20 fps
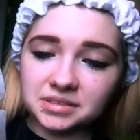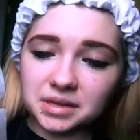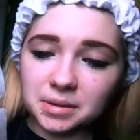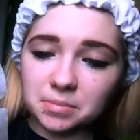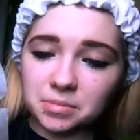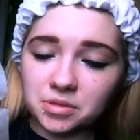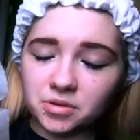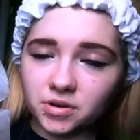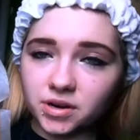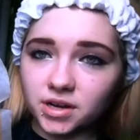
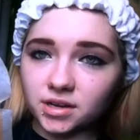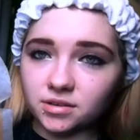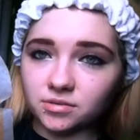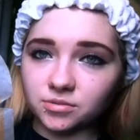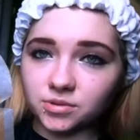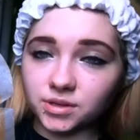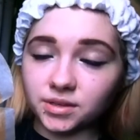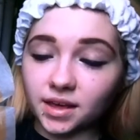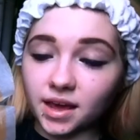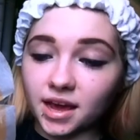Step 3.
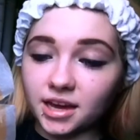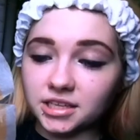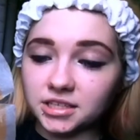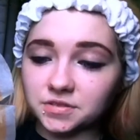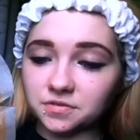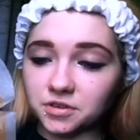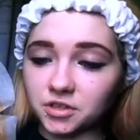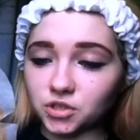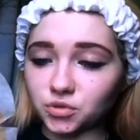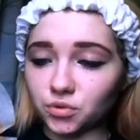
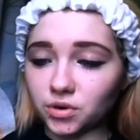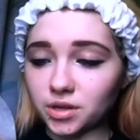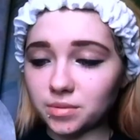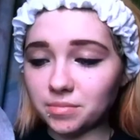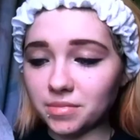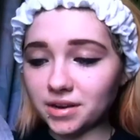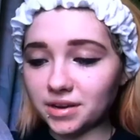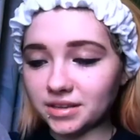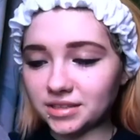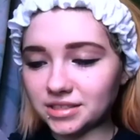Relax for 20
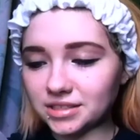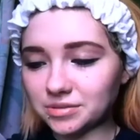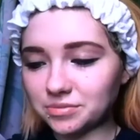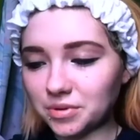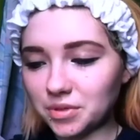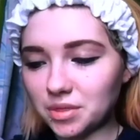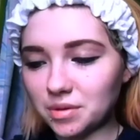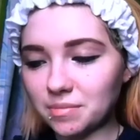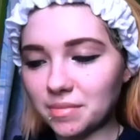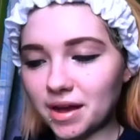minutes
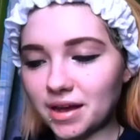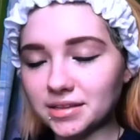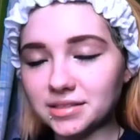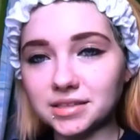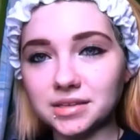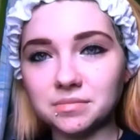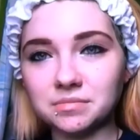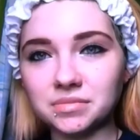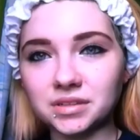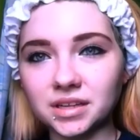with the
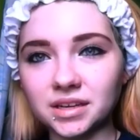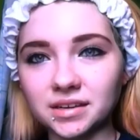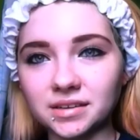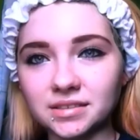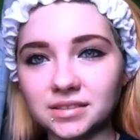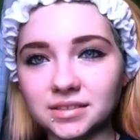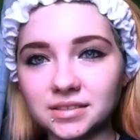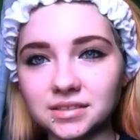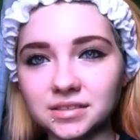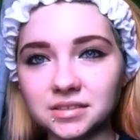mask in
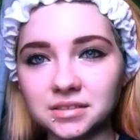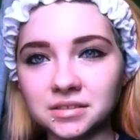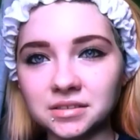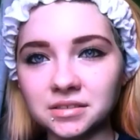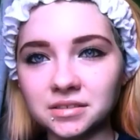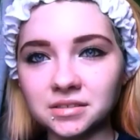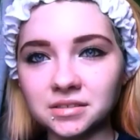place.